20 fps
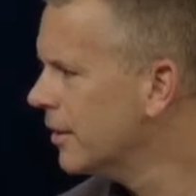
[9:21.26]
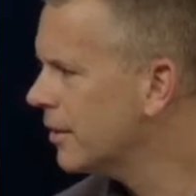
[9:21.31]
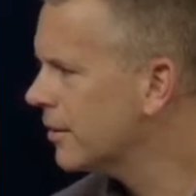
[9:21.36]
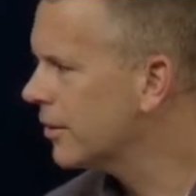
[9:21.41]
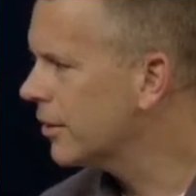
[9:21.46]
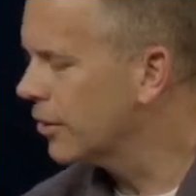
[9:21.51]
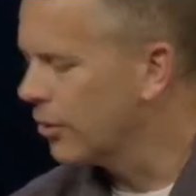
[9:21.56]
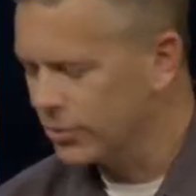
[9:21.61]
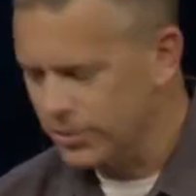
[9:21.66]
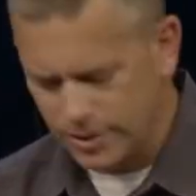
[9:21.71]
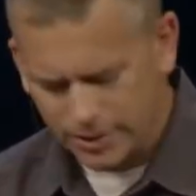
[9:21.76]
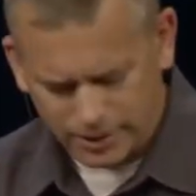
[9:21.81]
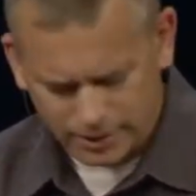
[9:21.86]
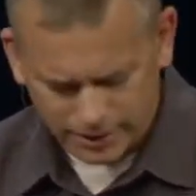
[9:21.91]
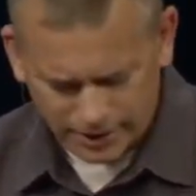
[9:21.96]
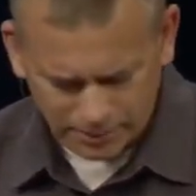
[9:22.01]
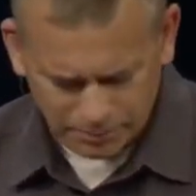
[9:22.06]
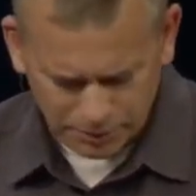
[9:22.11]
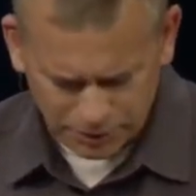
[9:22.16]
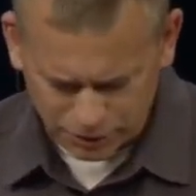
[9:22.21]
to those in the
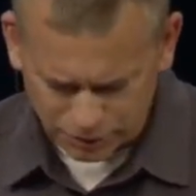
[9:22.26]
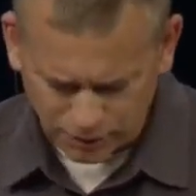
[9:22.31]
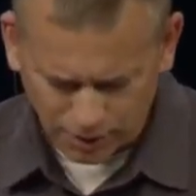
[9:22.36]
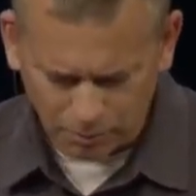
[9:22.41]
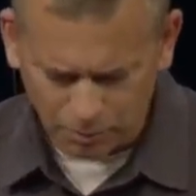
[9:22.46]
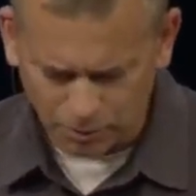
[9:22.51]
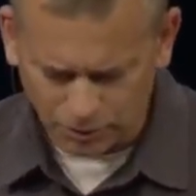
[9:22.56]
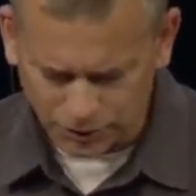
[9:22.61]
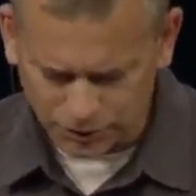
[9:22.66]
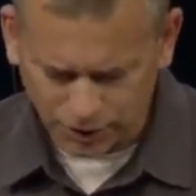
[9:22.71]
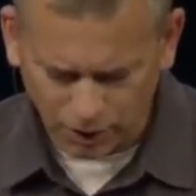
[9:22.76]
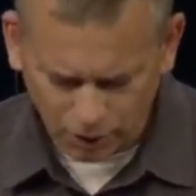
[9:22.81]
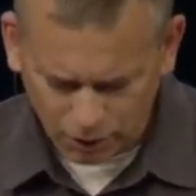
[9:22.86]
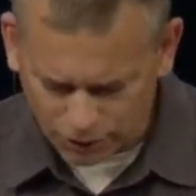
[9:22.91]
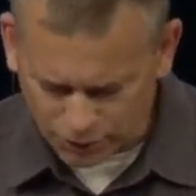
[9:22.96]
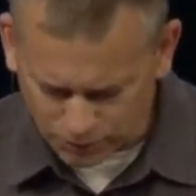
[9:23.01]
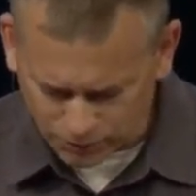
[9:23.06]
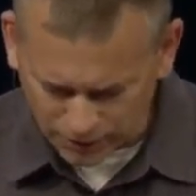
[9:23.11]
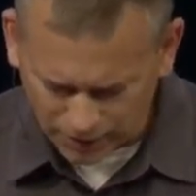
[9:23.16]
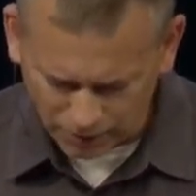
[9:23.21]
deepest troubles all
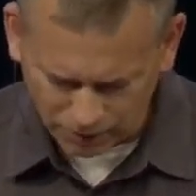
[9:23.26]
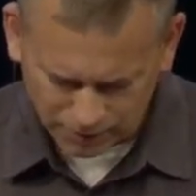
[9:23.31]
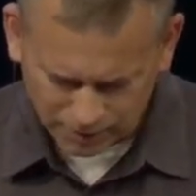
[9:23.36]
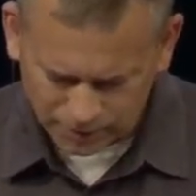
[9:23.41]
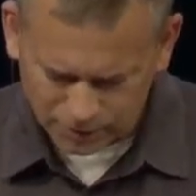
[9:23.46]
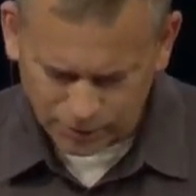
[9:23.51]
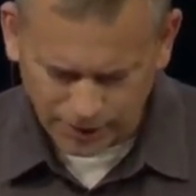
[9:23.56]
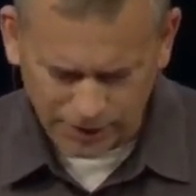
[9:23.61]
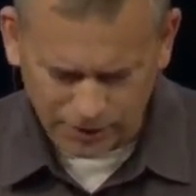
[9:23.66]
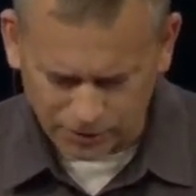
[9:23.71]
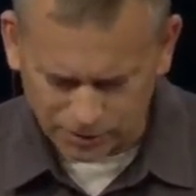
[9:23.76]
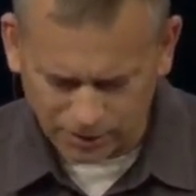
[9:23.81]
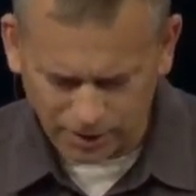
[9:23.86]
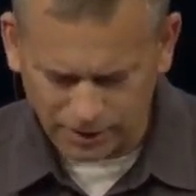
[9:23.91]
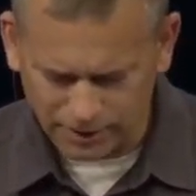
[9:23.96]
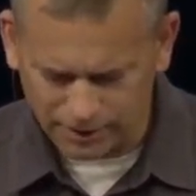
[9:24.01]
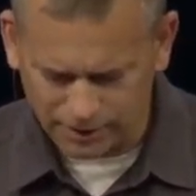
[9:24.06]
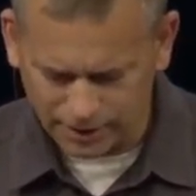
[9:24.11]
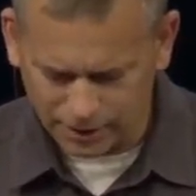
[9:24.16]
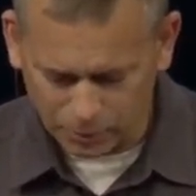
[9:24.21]
throughout Greater
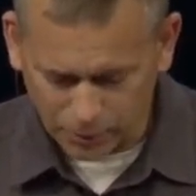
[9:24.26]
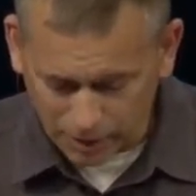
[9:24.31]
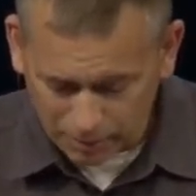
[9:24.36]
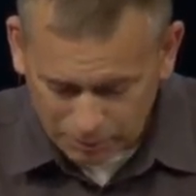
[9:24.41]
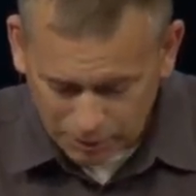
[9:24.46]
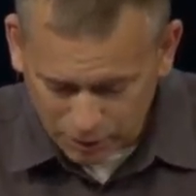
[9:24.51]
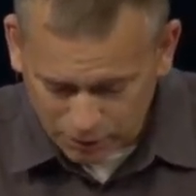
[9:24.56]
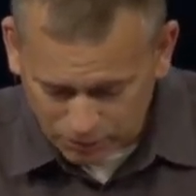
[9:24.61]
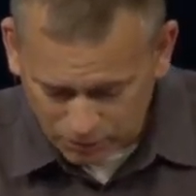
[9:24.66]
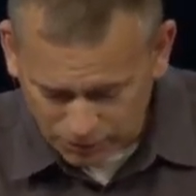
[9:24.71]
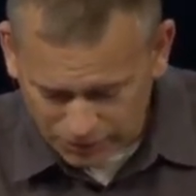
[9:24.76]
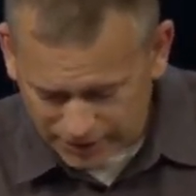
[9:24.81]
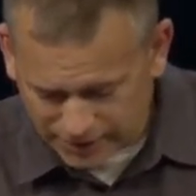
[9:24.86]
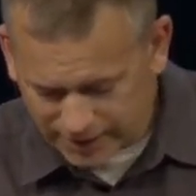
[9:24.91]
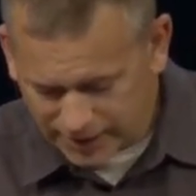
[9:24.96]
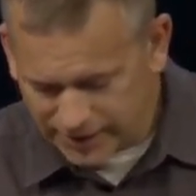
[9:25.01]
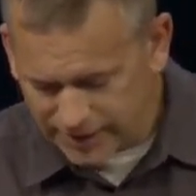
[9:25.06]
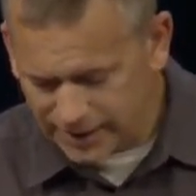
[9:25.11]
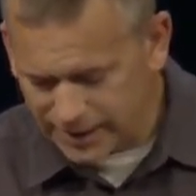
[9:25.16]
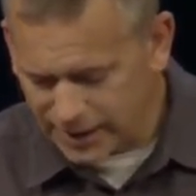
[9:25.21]
London. And what a beautiful thing
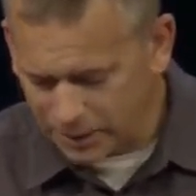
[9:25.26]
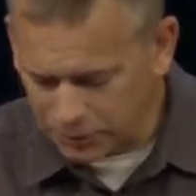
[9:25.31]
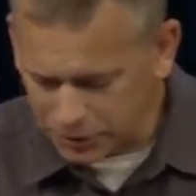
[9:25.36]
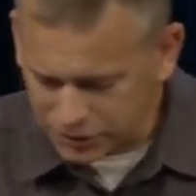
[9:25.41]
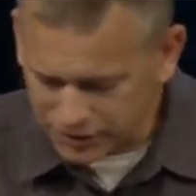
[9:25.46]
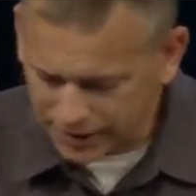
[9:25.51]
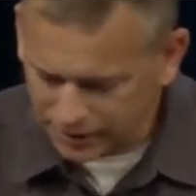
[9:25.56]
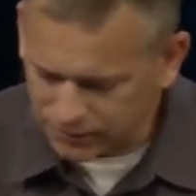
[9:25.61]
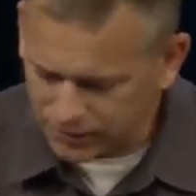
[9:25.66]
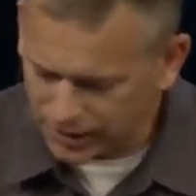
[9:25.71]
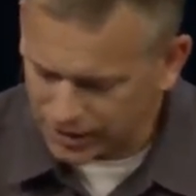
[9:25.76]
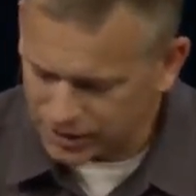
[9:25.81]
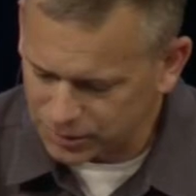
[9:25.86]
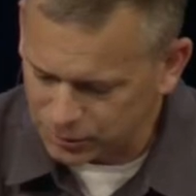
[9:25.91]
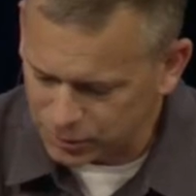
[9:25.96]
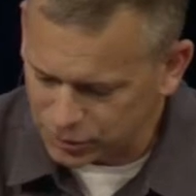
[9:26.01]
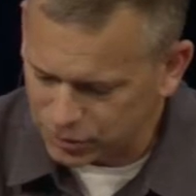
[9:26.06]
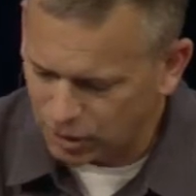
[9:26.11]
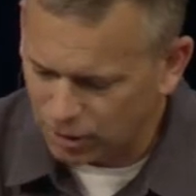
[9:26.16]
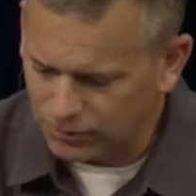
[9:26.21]
they did. They were steadfastly
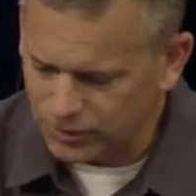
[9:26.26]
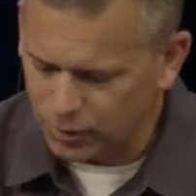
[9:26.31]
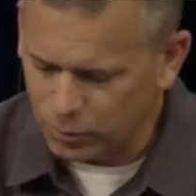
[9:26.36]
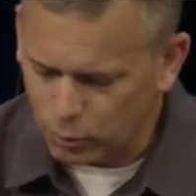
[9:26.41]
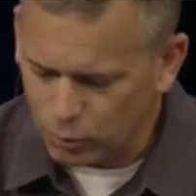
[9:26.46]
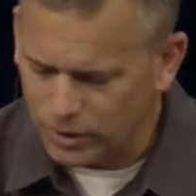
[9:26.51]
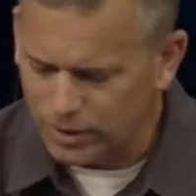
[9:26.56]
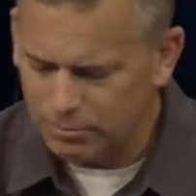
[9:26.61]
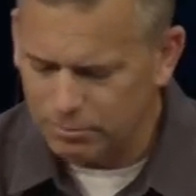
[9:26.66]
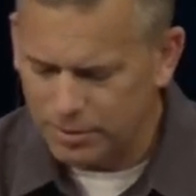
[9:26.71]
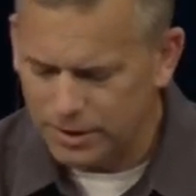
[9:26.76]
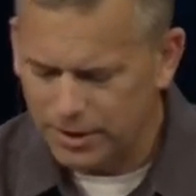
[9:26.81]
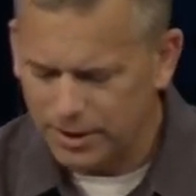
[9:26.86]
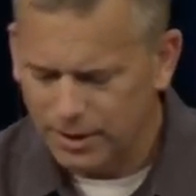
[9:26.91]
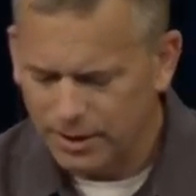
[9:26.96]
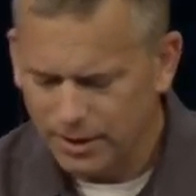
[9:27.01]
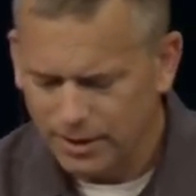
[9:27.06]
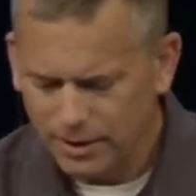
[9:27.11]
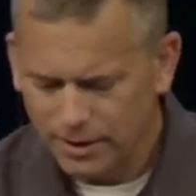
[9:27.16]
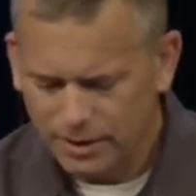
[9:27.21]
resolved and wouldn't be
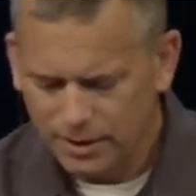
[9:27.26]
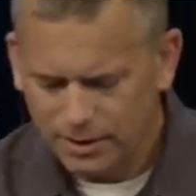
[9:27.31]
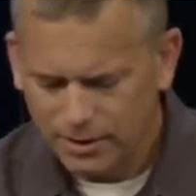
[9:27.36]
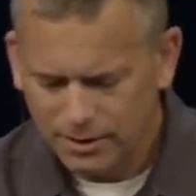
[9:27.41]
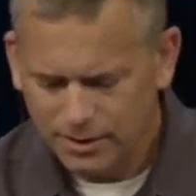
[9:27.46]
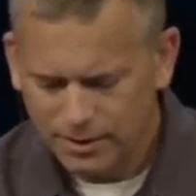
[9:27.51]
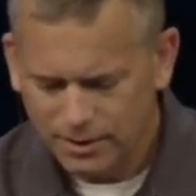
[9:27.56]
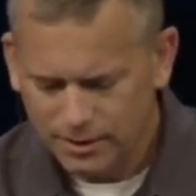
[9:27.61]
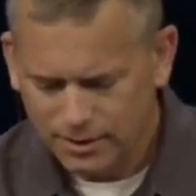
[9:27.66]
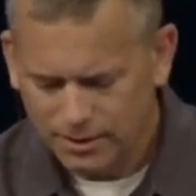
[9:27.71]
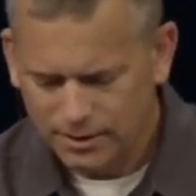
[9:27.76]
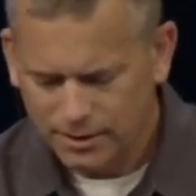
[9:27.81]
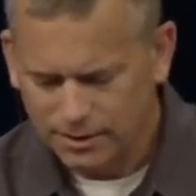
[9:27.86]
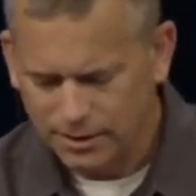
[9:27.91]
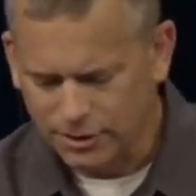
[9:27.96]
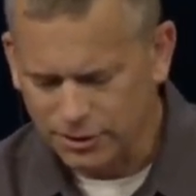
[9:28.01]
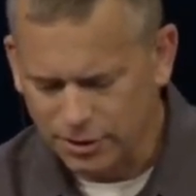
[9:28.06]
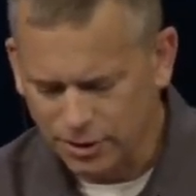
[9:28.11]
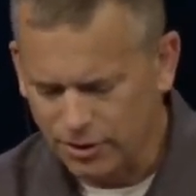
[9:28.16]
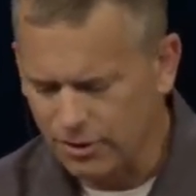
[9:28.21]

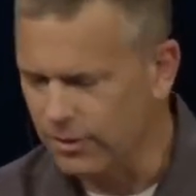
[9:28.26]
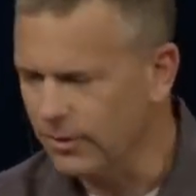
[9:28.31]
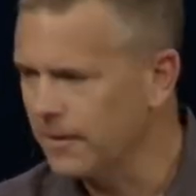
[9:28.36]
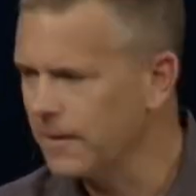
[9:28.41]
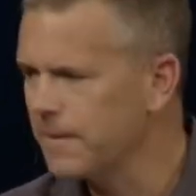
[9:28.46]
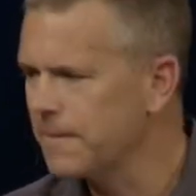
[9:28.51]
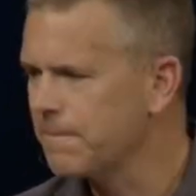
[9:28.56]
deterred.